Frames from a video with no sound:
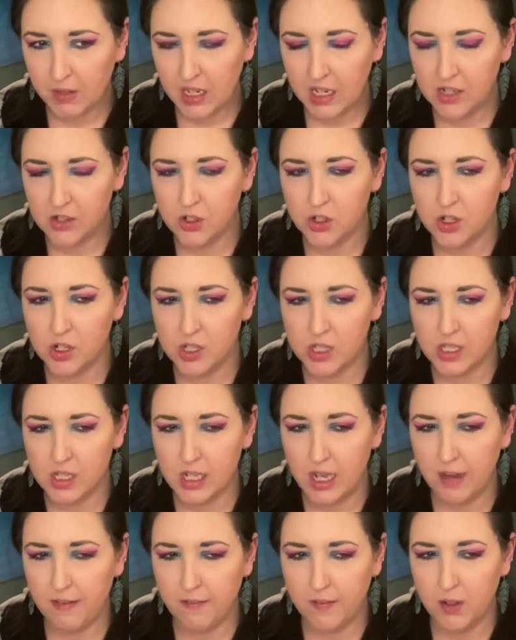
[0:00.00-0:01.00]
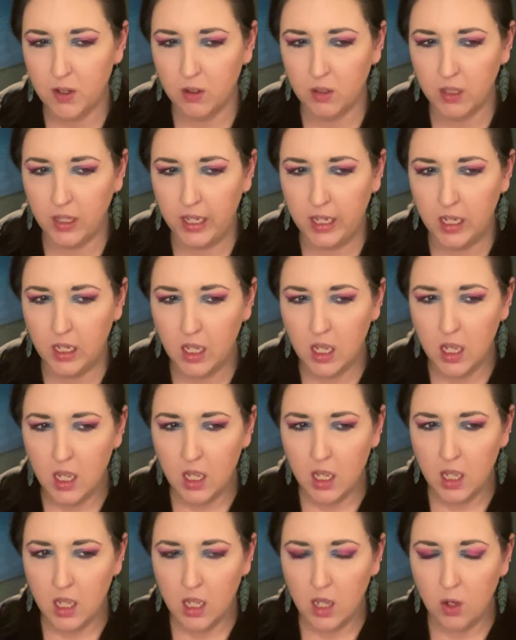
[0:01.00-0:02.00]
it's just, I feel like
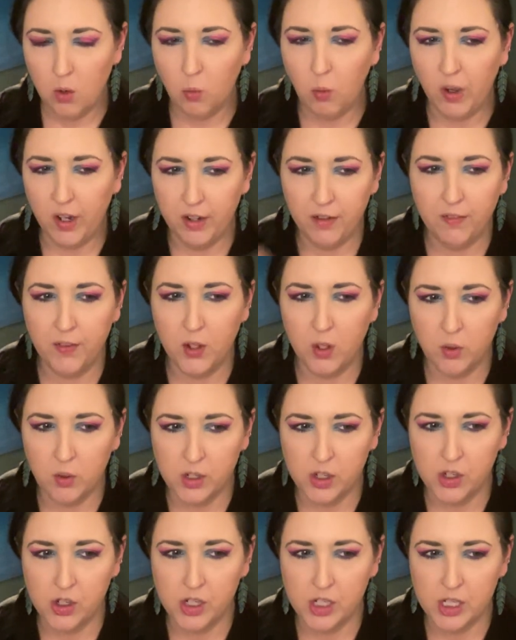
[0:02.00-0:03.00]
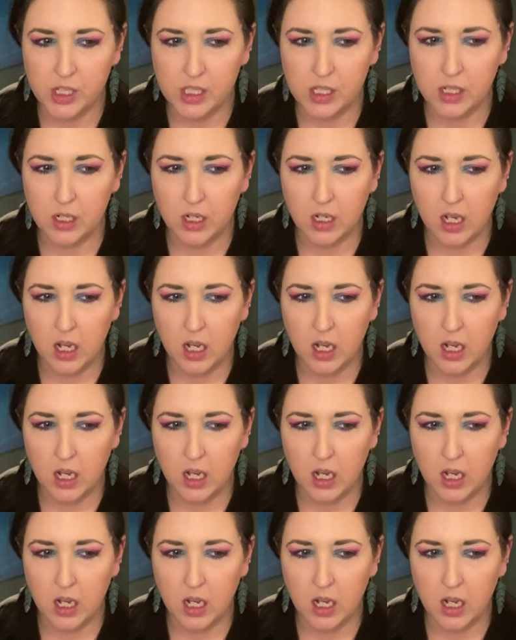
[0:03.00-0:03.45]
one of you is just